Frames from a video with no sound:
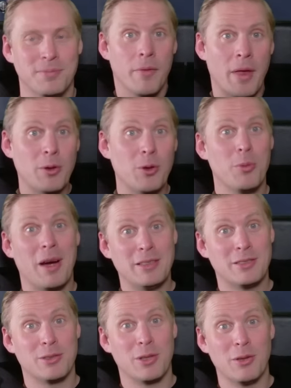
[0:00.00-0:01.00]
Now you
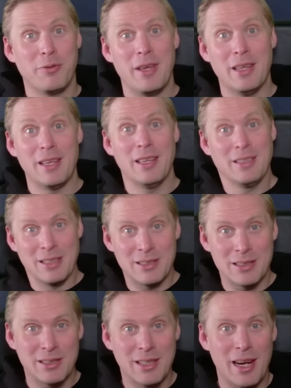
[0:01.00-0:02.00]
might start thinking
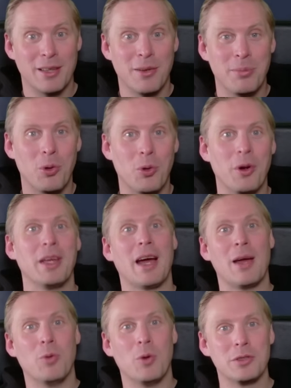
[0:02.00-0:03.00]
this is kind of boring.
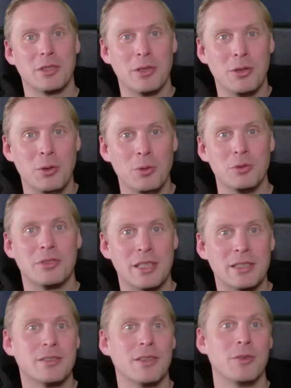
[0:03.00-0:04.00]
I wanted to use
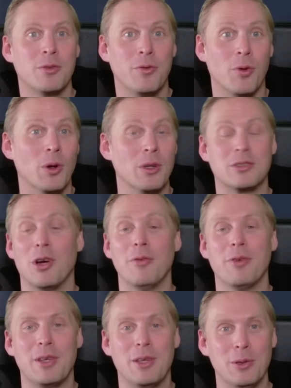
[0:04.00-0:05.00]
this for
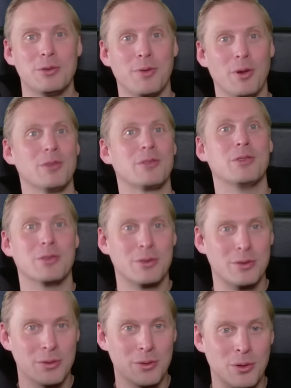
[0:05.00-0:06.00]
something useful, to
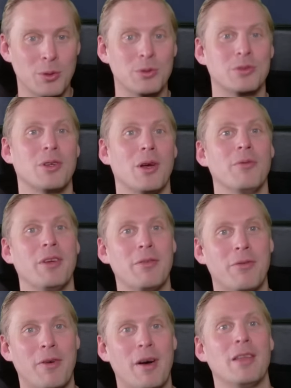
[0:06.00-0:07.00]
do something
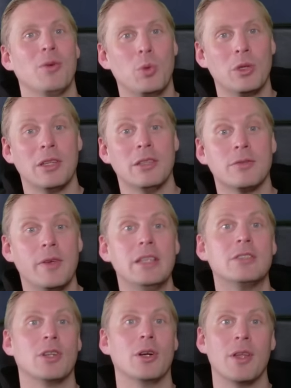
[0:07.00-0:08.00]
fun with this
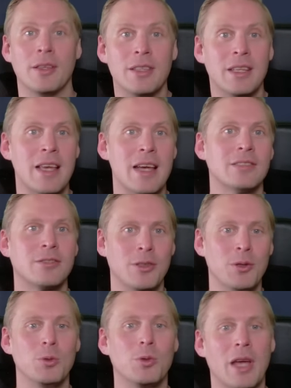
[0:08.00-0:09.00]
feature. And yes,
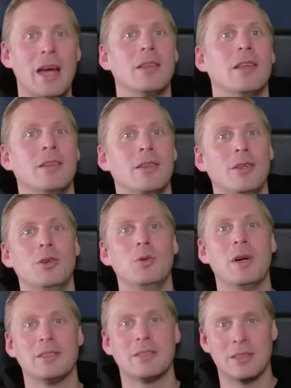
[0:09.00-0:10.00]
you can. And the
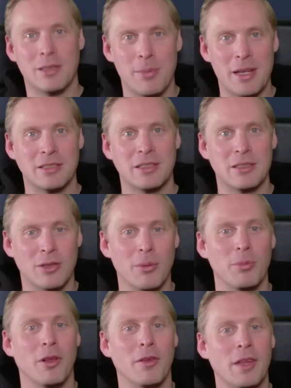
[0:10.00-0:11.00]
US is the best
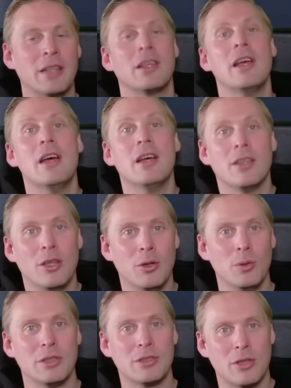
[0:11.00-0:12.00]
example of that. The
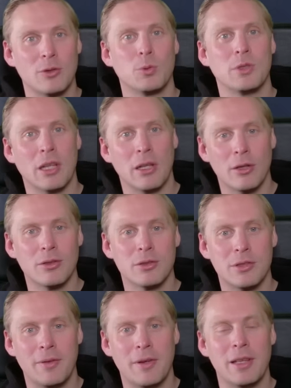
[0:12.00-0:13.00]
US starts with a lot of
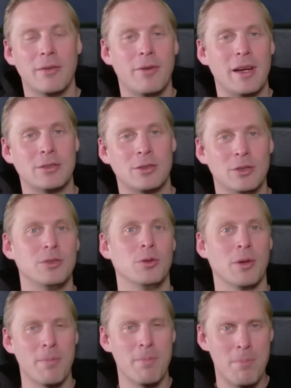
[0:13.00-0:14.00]
civilian factories. You
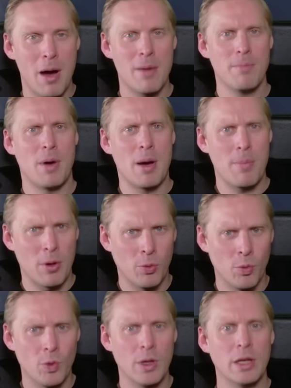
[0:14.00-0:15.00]
can pump up a
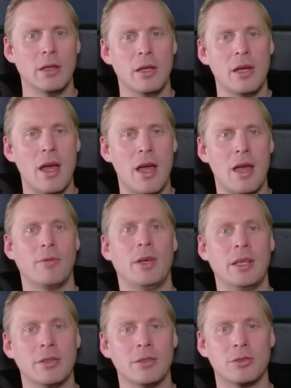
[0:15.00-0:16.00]
really
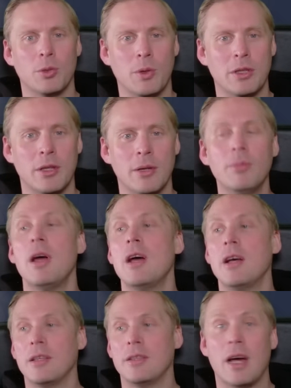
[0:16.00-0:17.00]
heavy industry with them.
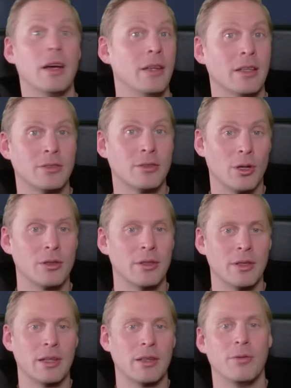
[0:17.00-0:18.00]
I started
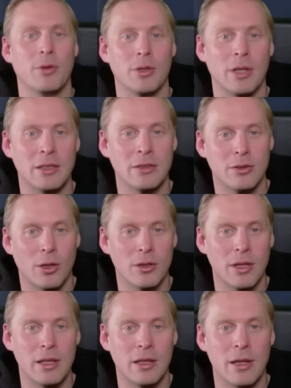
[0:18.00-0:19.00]
in 1939 start date.